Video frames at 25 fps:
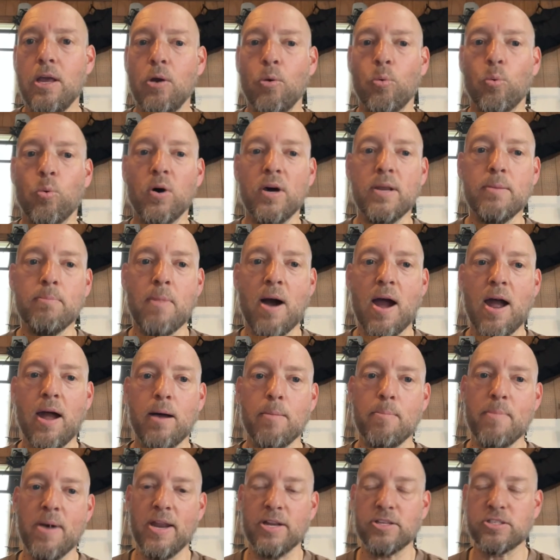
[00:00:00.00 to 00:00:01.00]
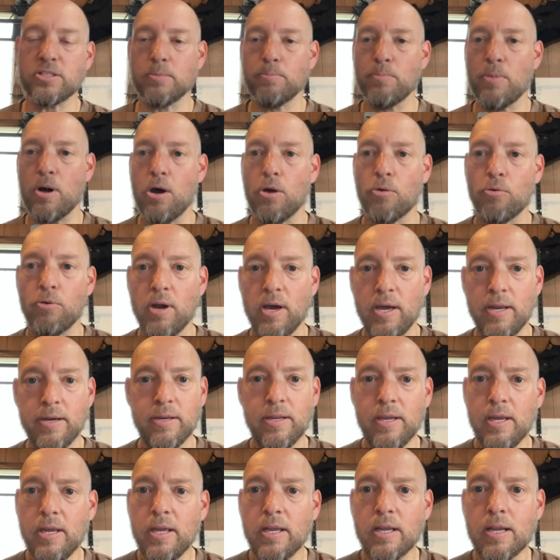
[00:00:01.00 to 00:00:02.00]
One mile medicine ball run.
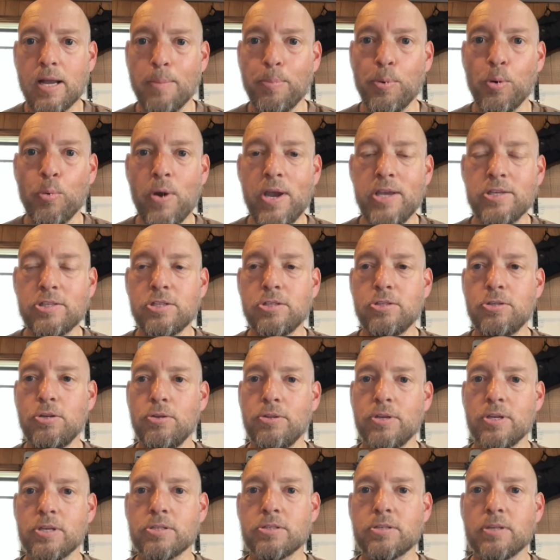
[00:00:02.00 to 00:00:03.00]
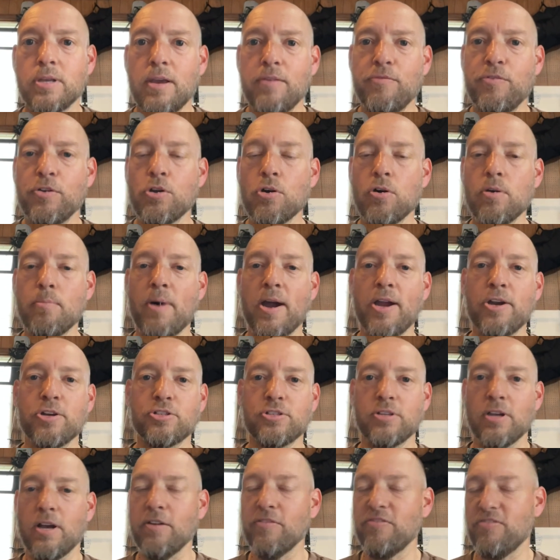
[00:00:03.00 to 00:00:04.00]
A Couple ways to do this. If you're going by
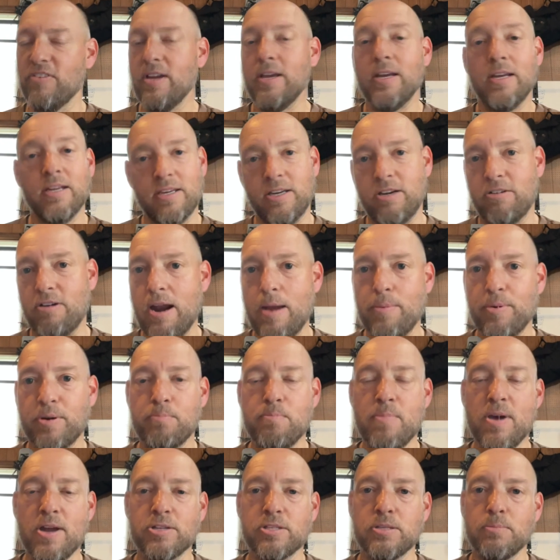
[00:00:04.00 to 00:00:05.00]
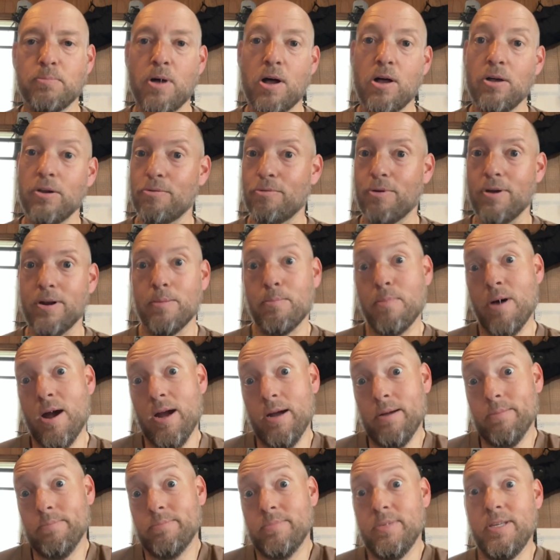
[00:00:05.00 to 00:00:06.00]
yourself, grab your medicine ball and run a
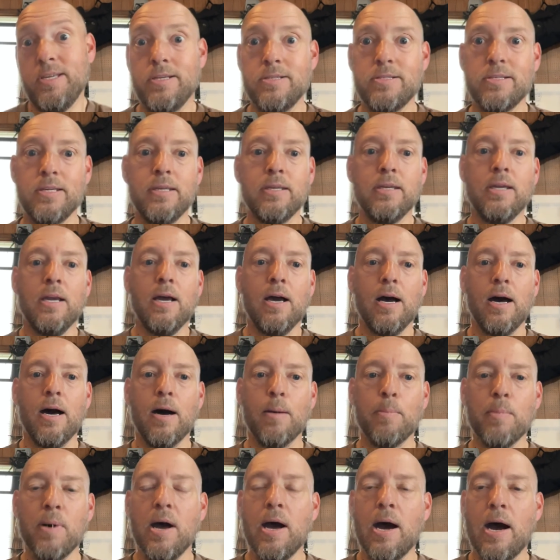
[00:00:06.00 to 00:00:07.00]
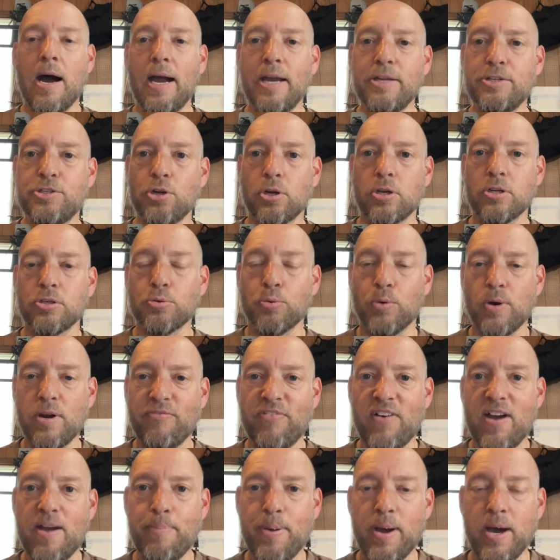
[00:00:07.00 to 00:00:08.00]
mile. Easy. Um, I took a
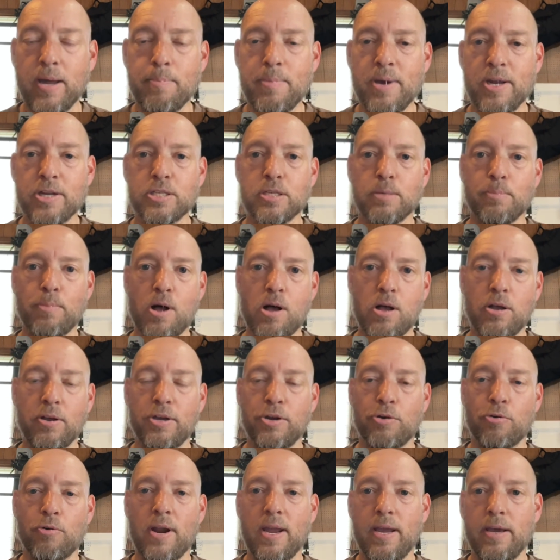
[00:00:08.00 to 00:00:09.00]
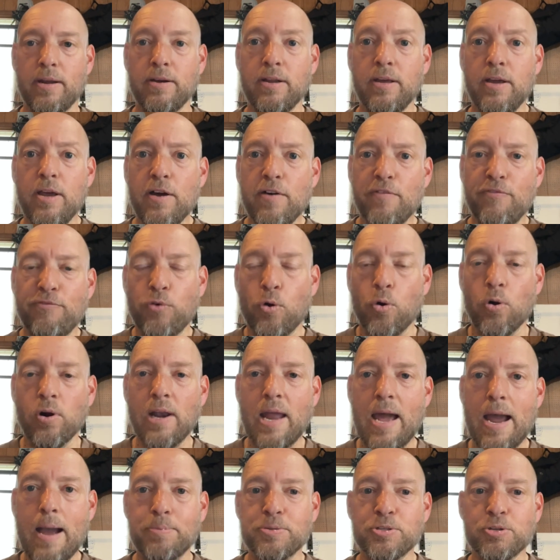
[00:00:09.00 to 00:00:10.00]
25 pound medicine ball and ran four
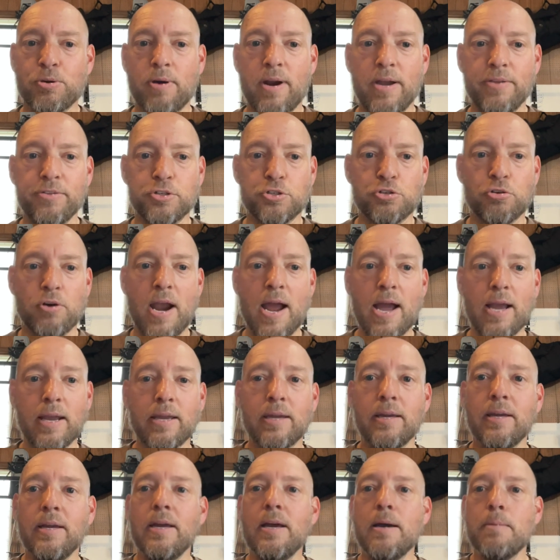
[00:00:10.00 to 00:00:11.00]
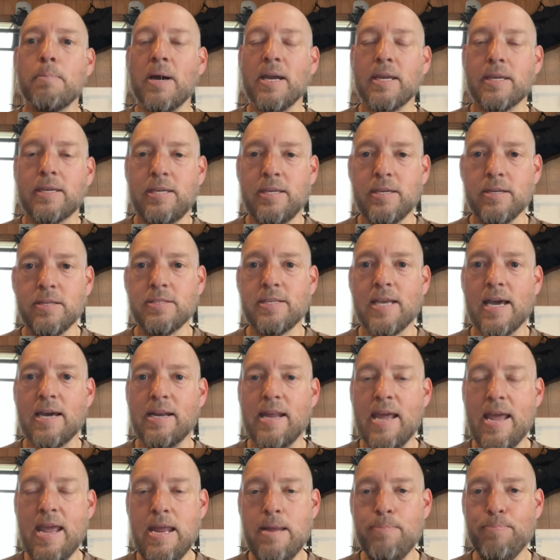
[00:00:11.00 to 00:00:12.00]
laps around the track. My kids
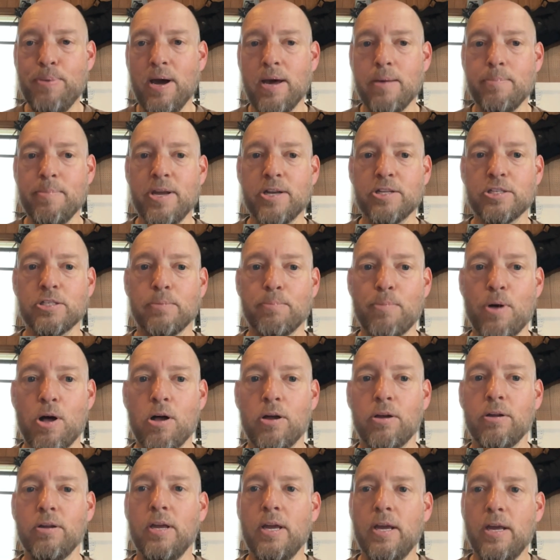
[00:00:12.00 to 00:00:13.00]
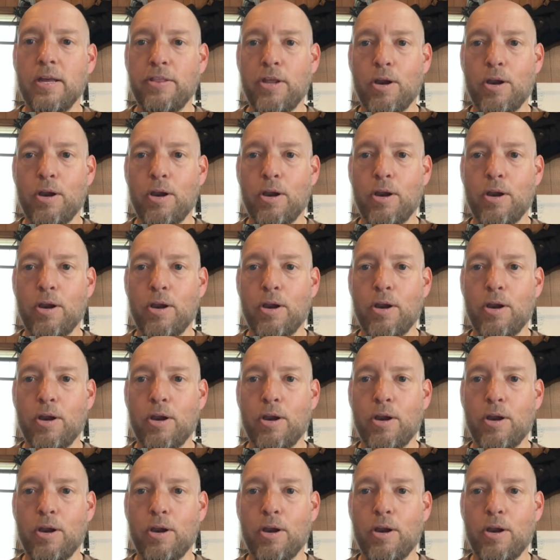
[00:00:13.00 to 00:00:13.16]
had an eight pound medicine ball.